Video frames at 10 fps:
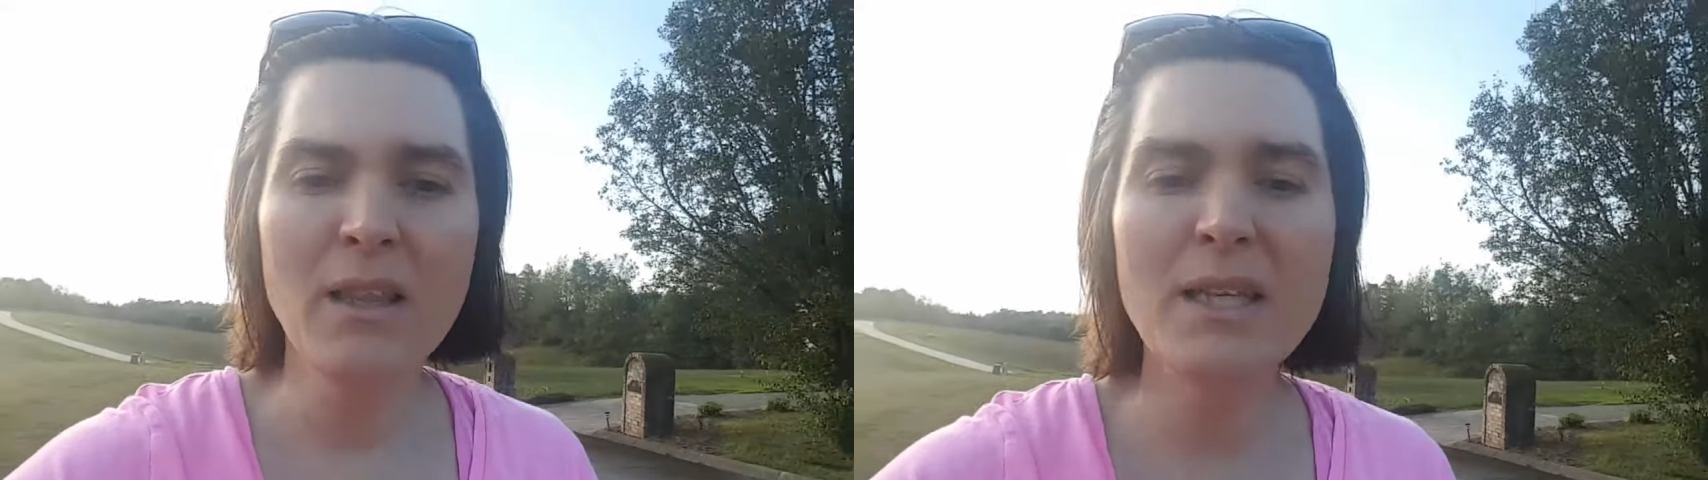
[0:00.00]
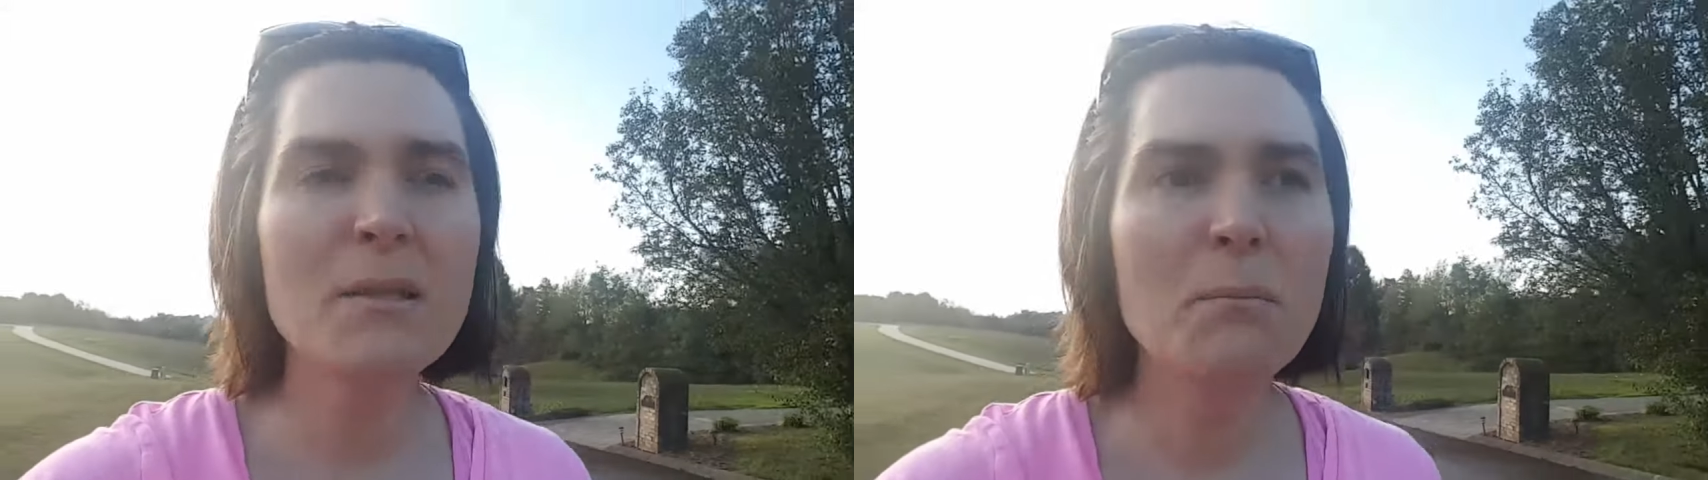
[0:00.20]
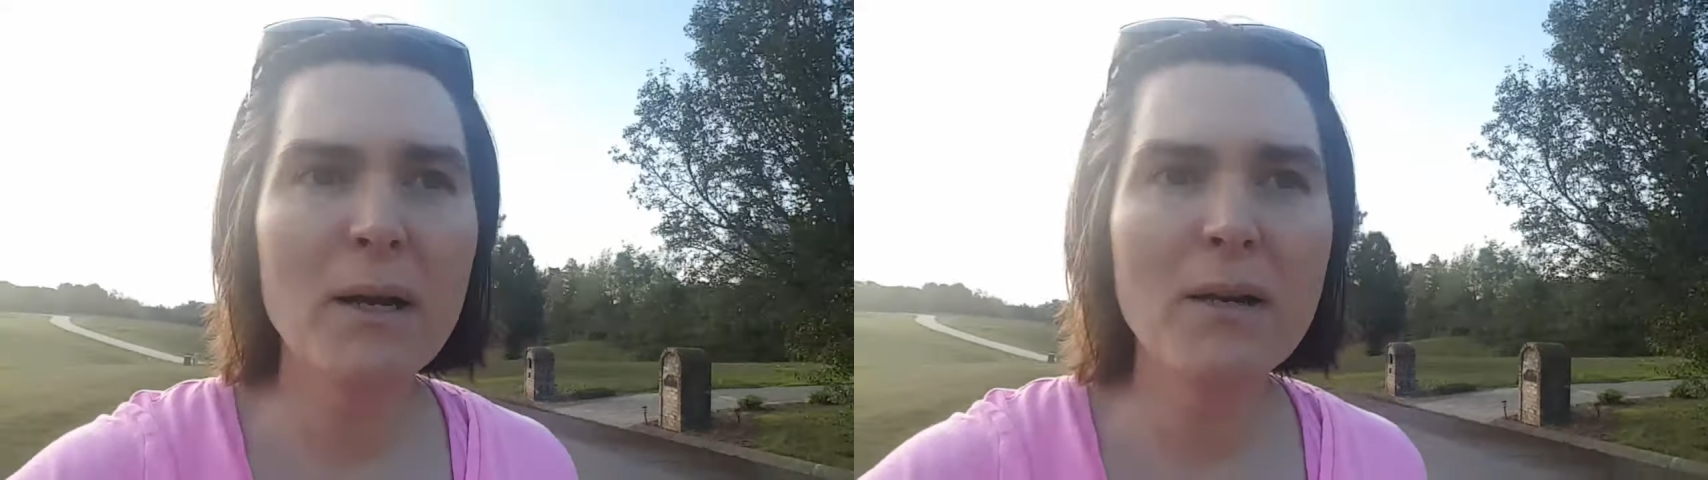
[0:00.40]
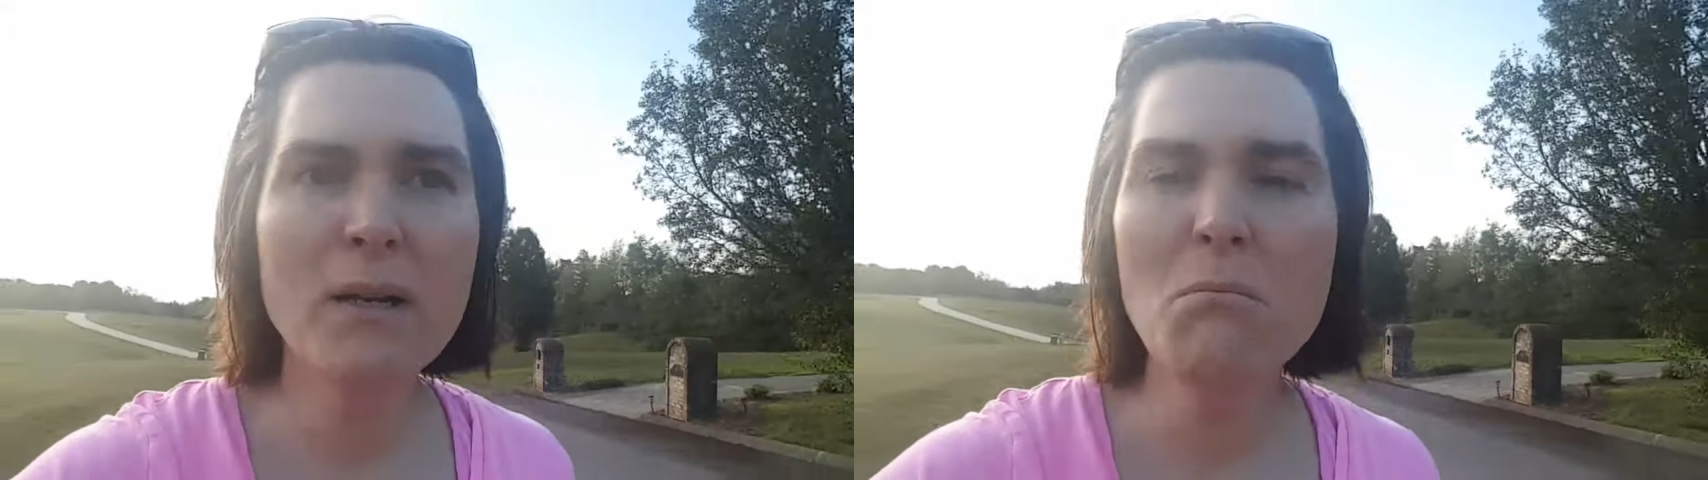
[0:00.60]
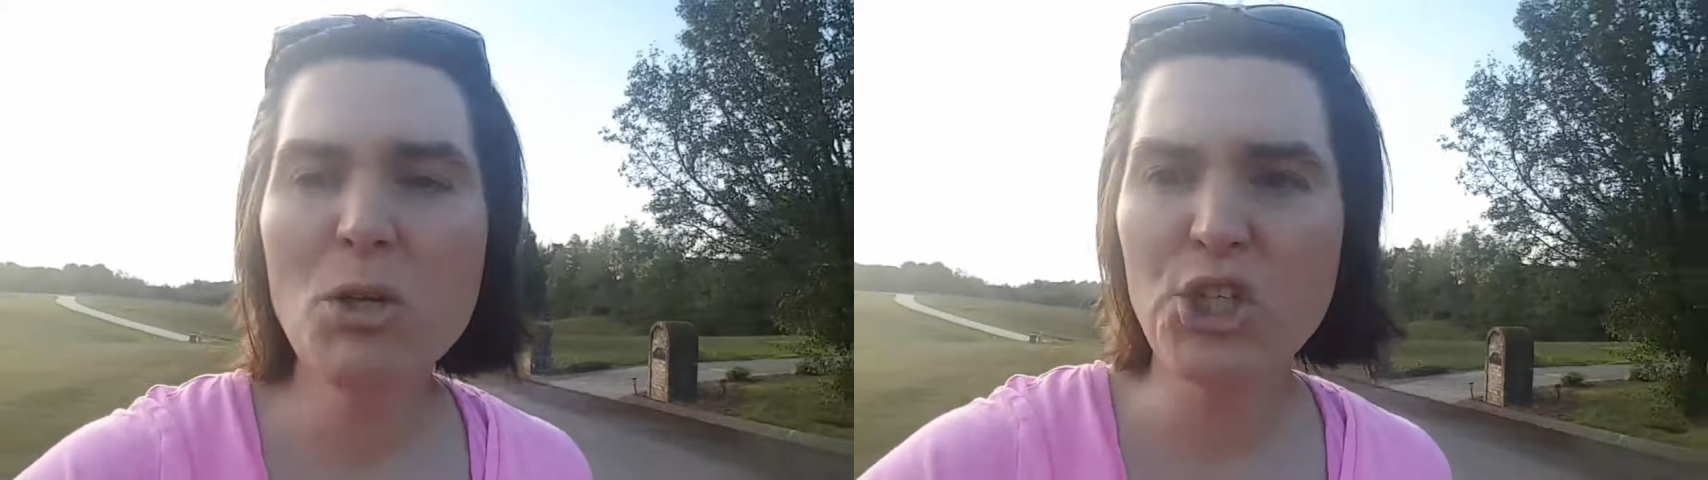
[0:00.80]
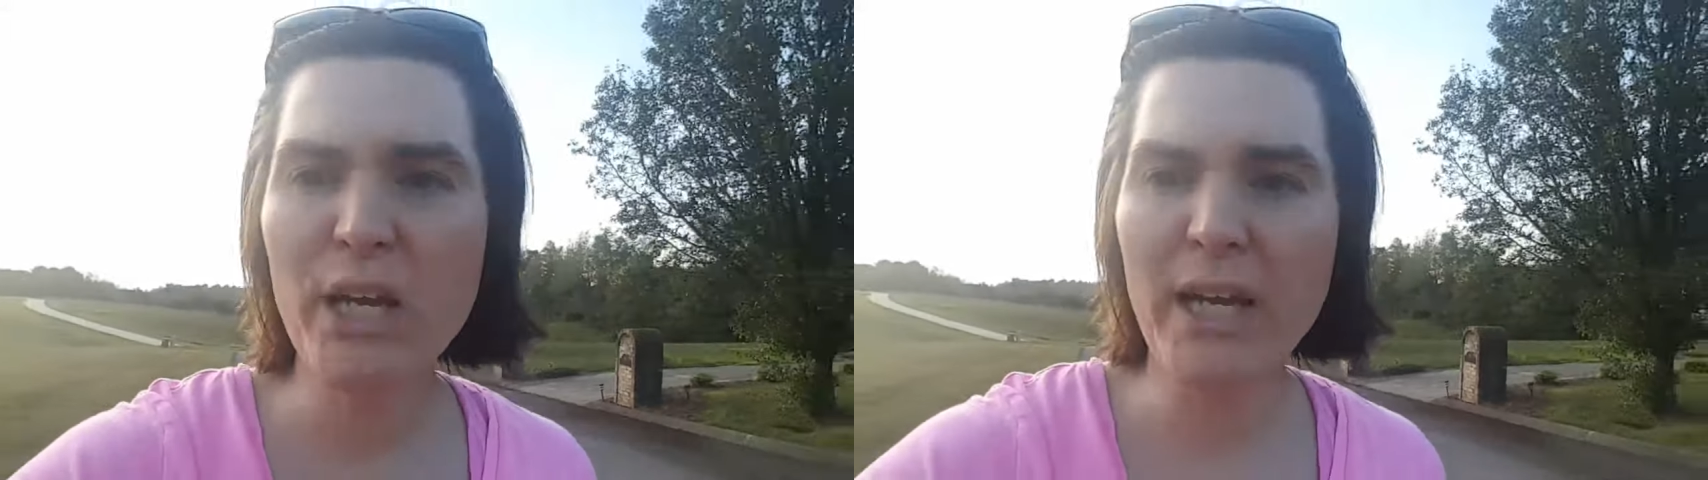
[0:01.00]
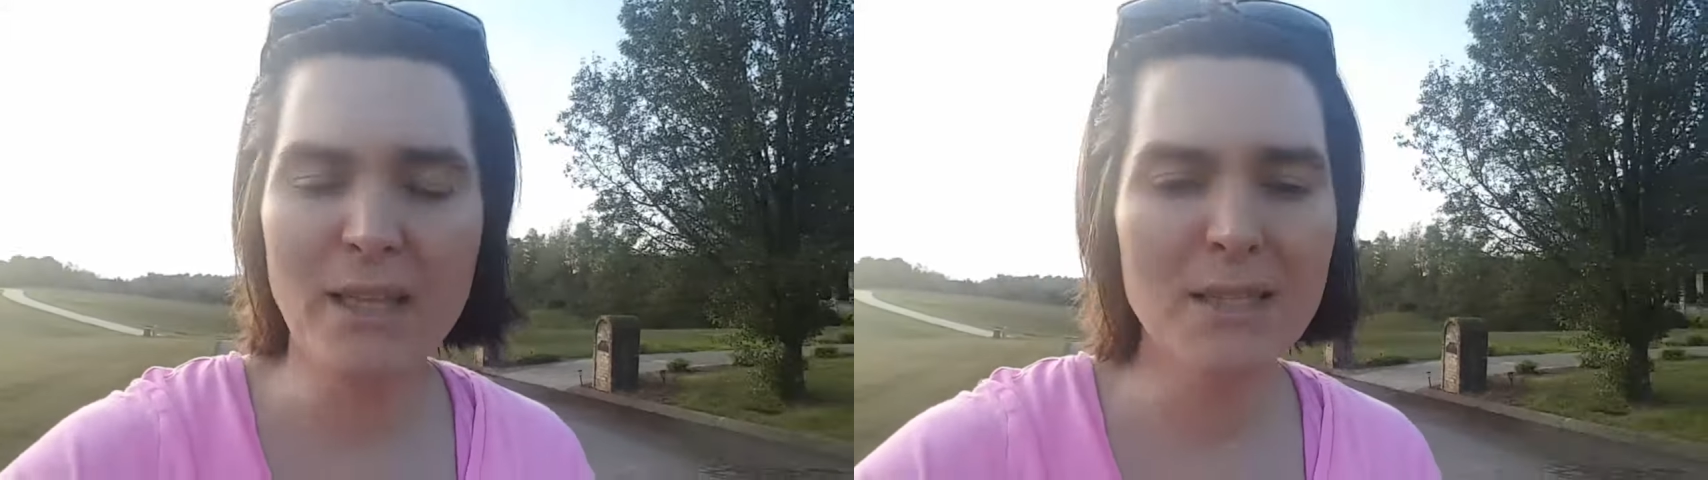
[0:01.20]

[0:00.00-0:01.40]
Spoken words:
This American machine,